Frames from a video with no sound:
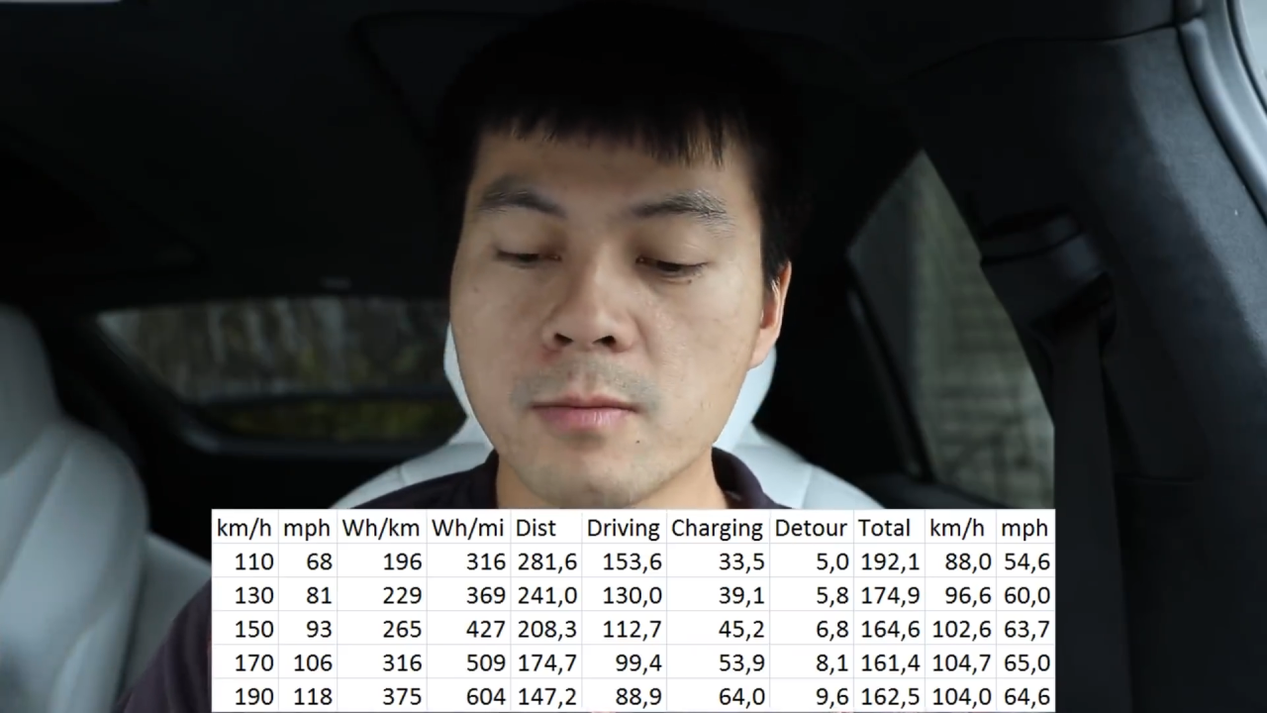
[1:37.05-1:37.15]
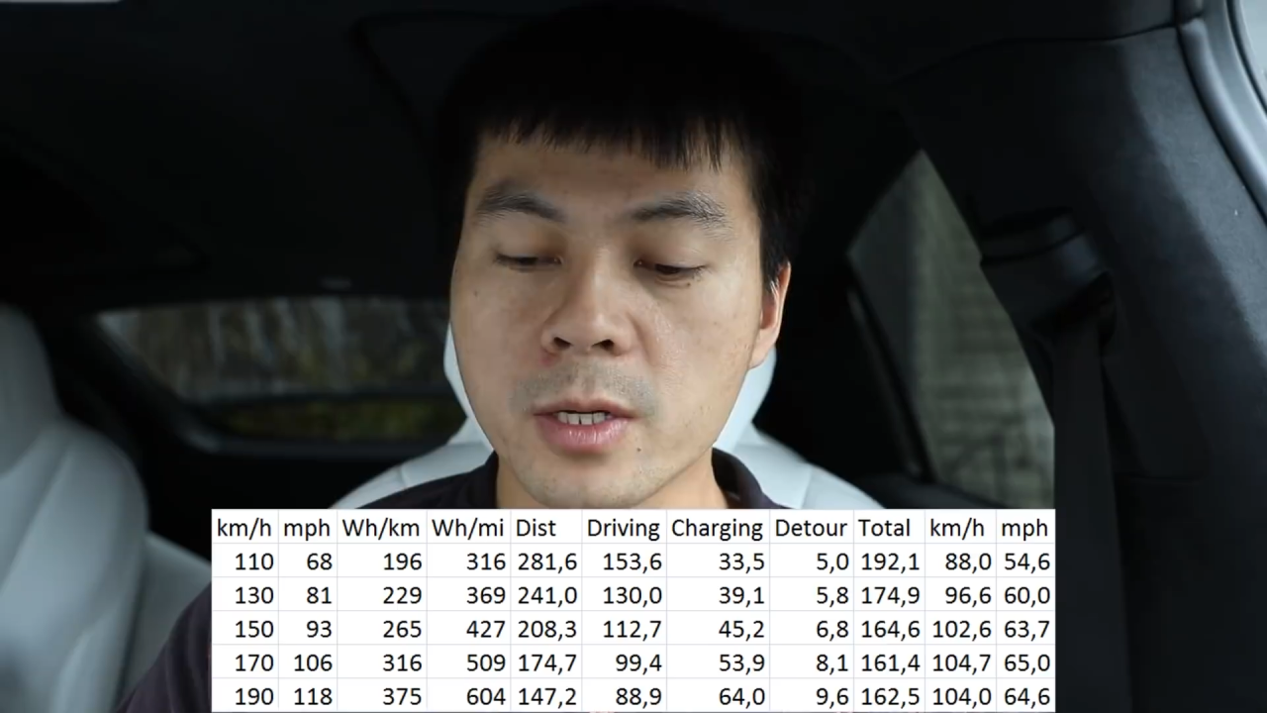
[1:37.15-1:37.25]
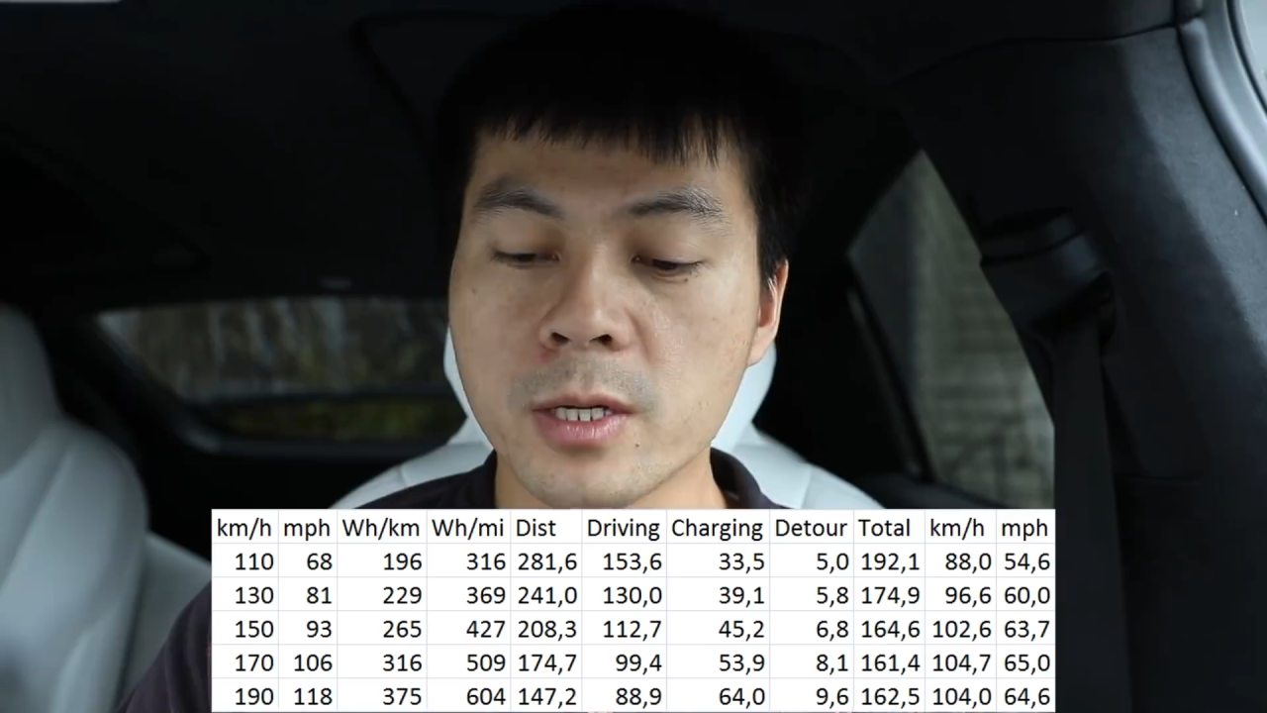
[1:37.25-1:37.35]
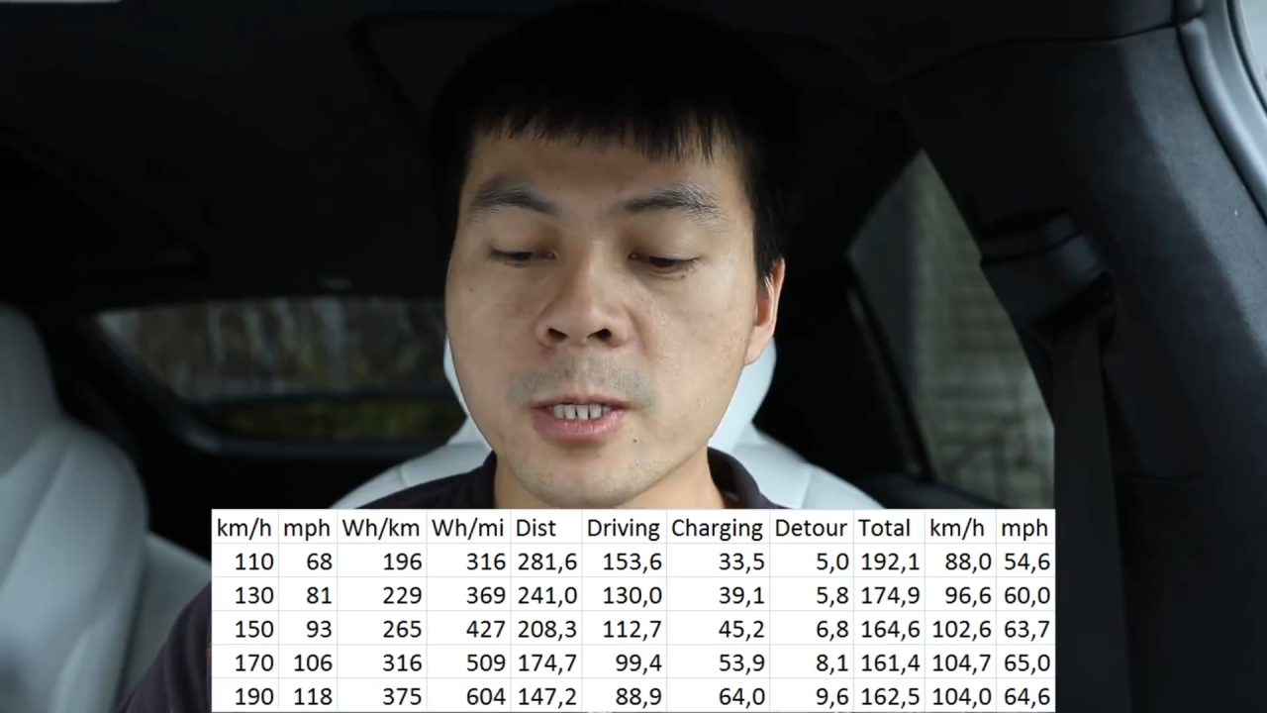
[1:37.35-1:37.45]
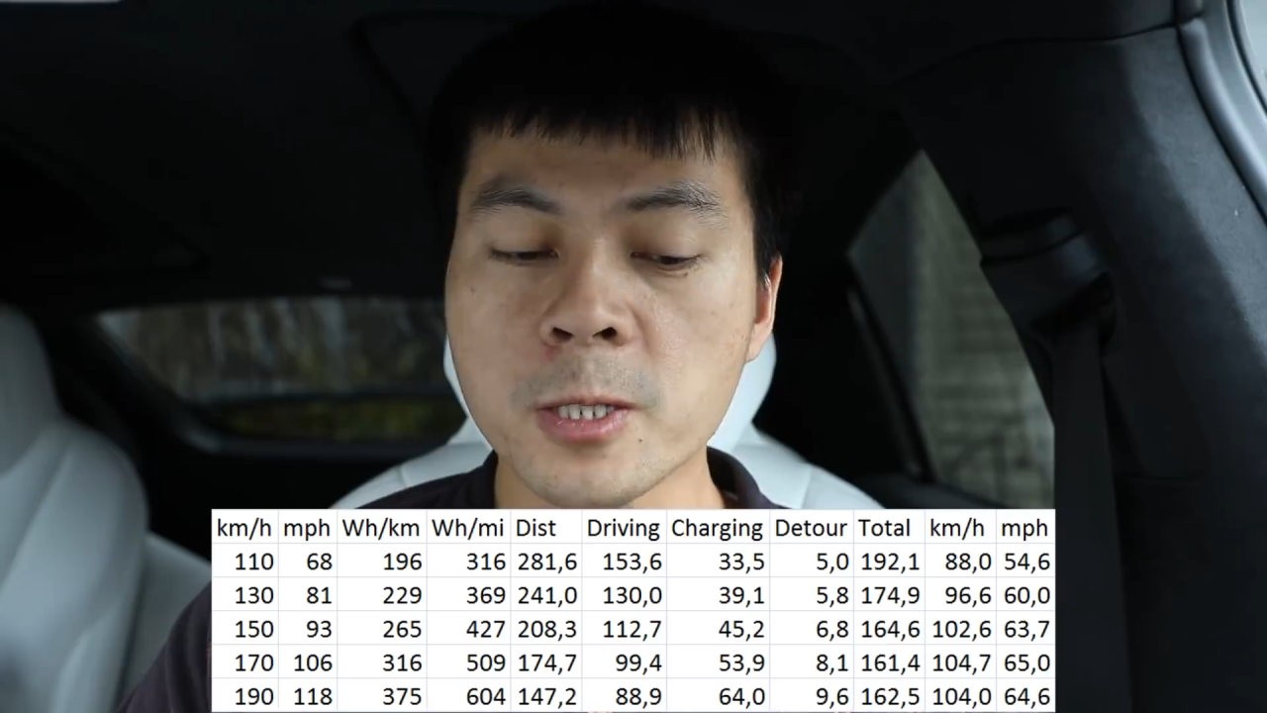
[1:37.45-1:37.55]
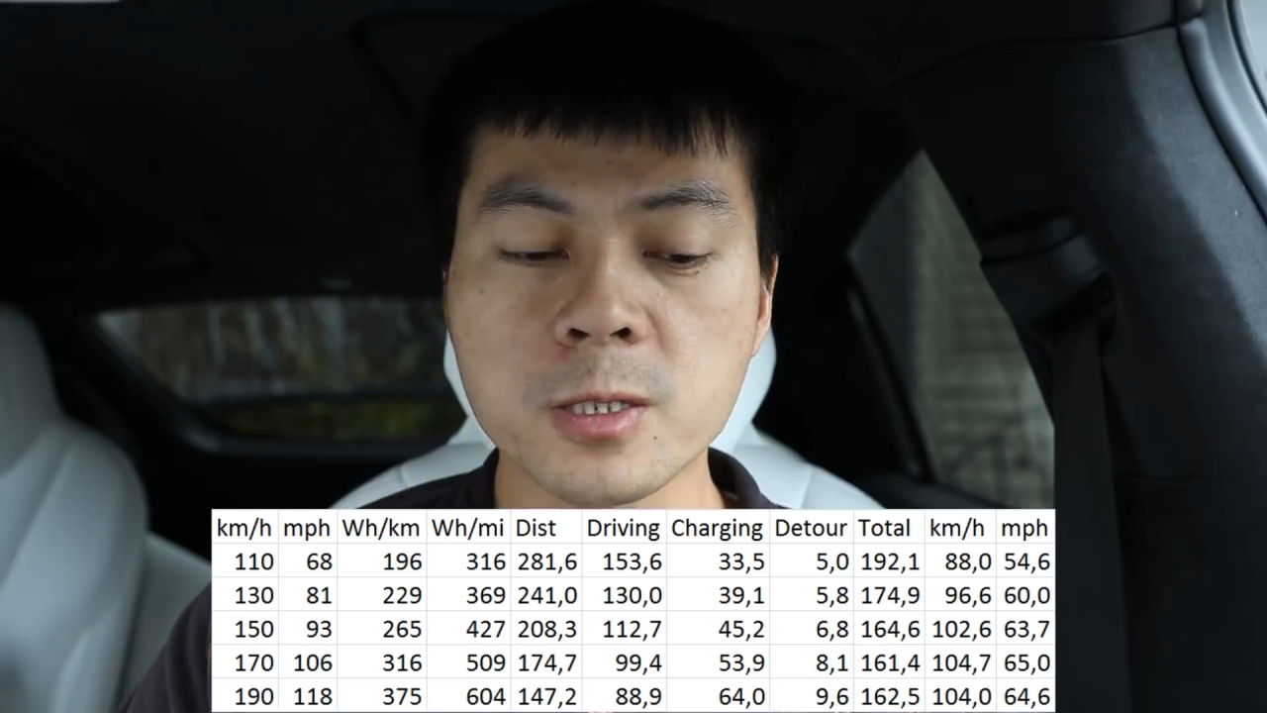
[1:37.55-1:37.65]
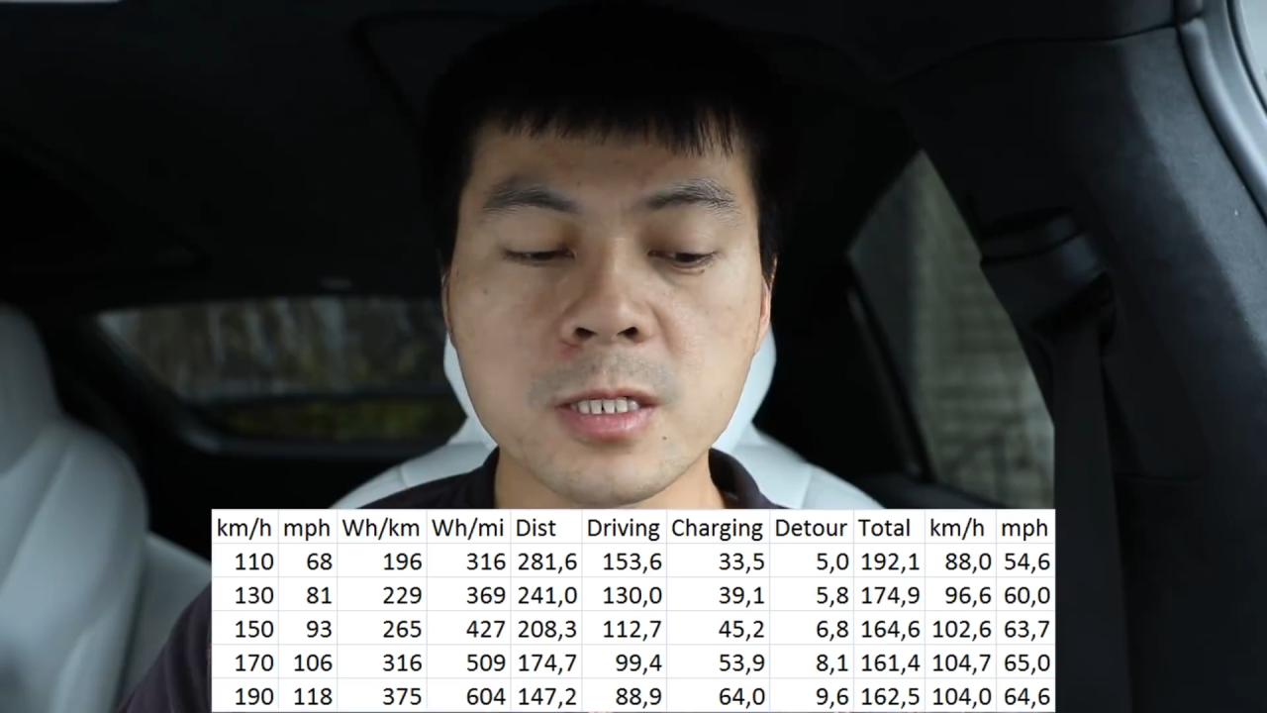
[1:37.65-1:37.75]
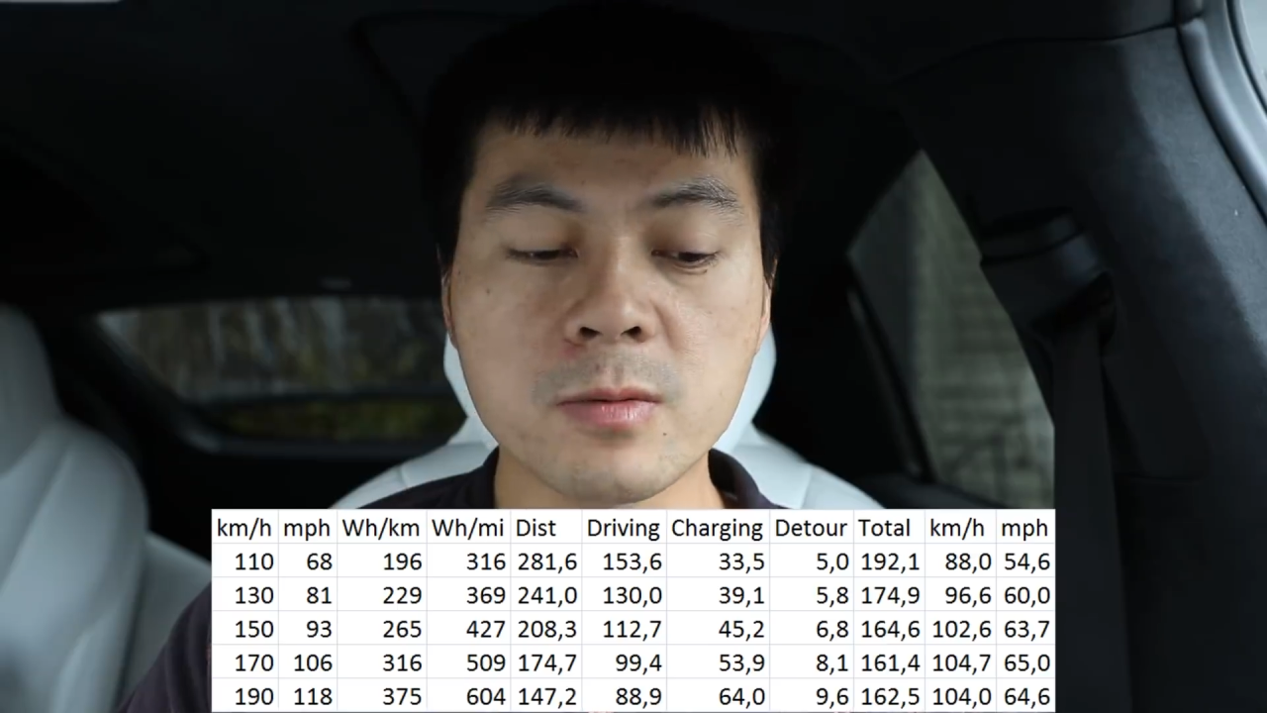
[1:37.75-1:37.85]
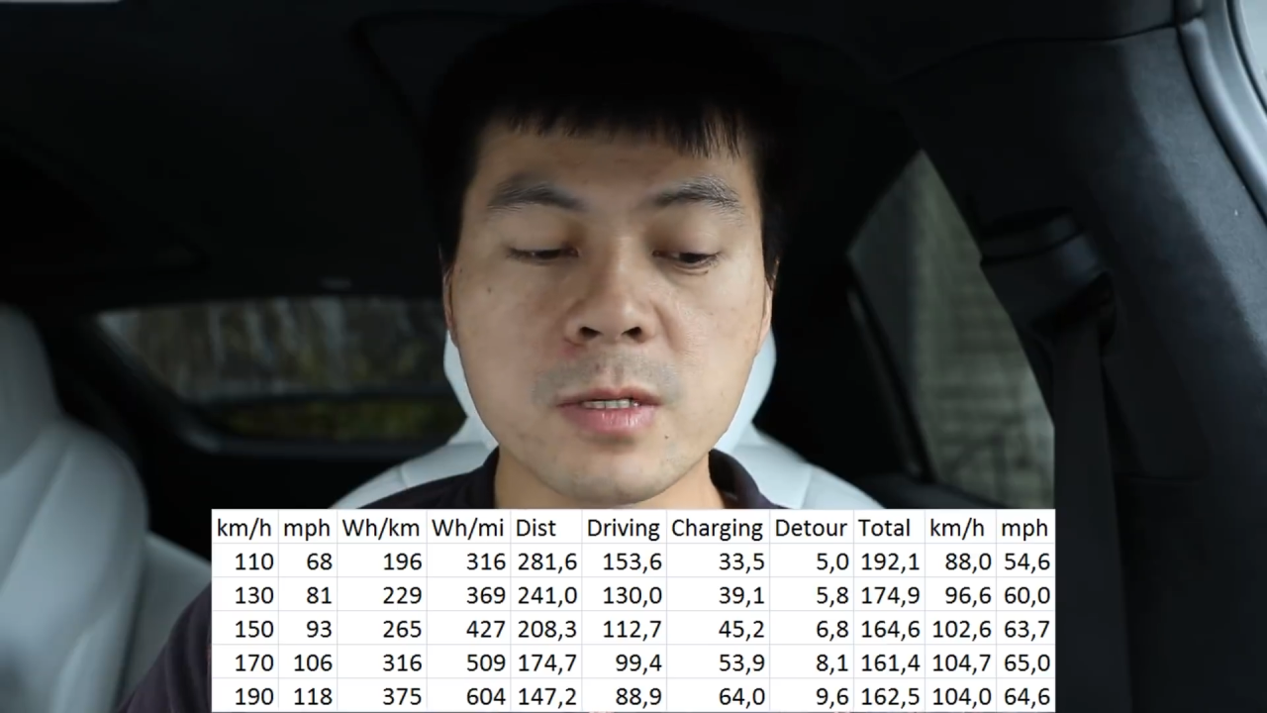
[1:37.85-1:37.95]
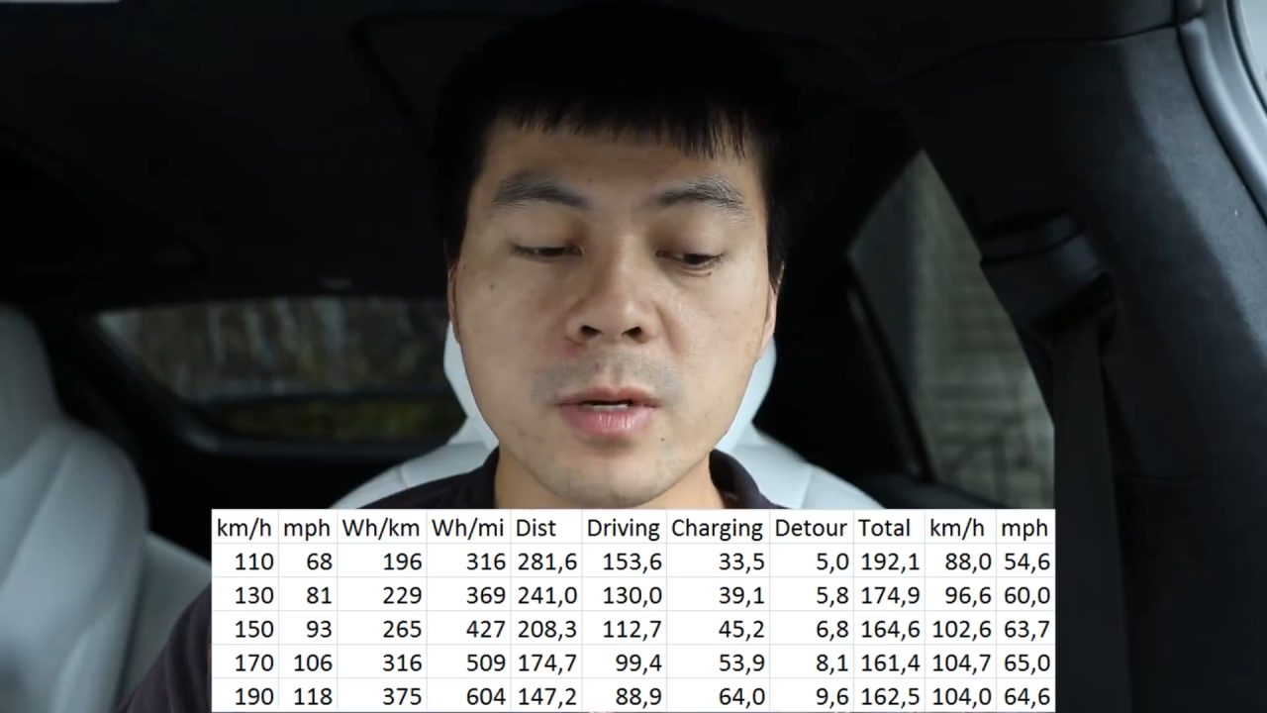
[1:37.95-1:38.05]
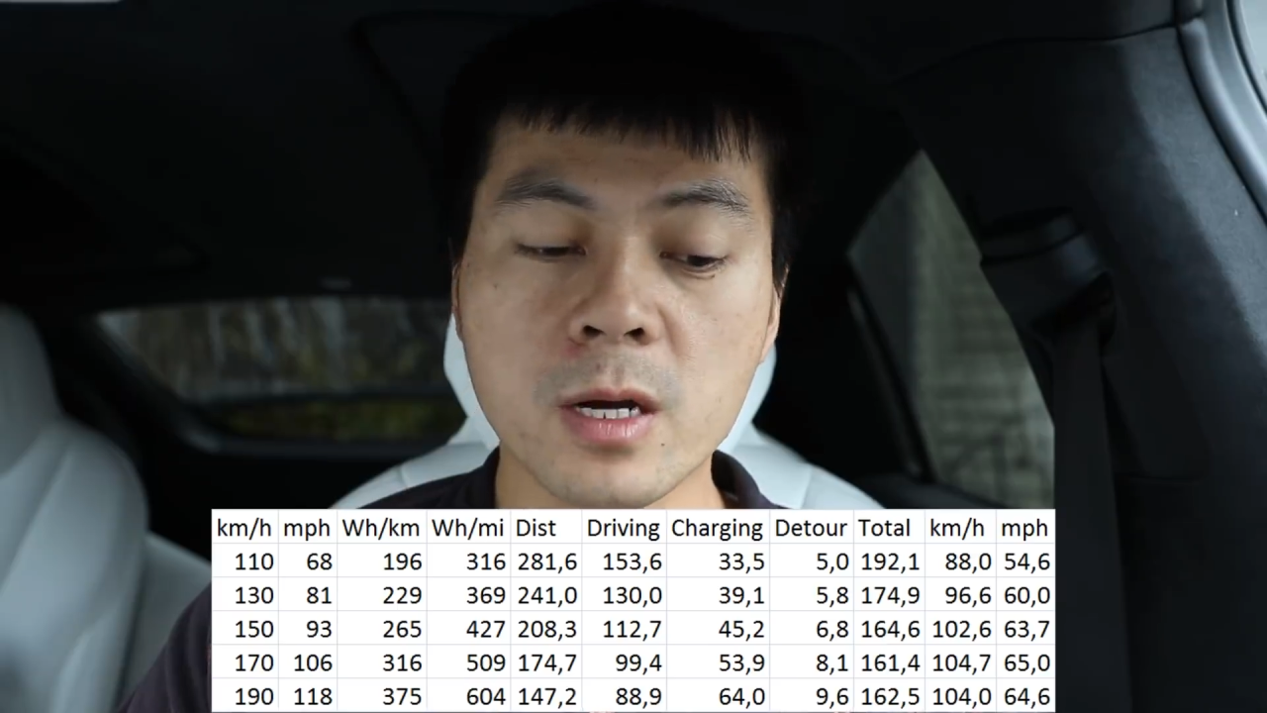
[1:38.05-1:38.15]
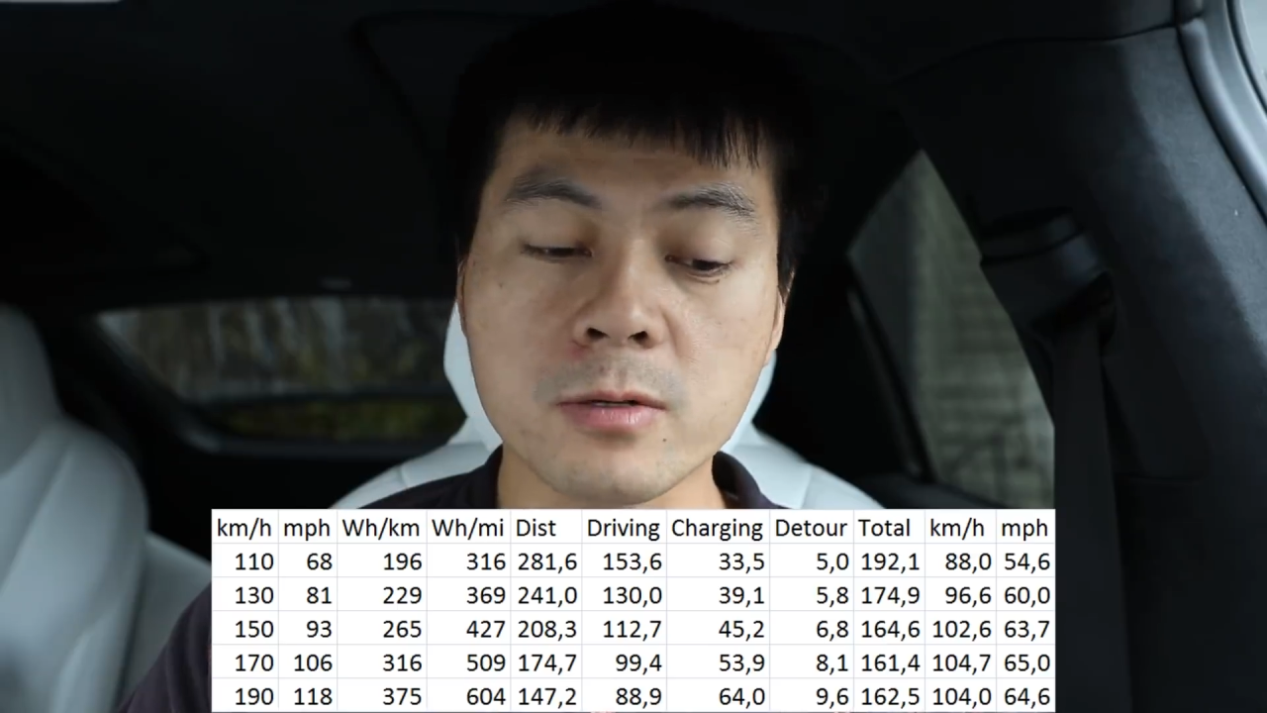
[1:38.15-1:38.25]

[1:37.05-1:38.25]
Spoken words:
but it doesn't seem to be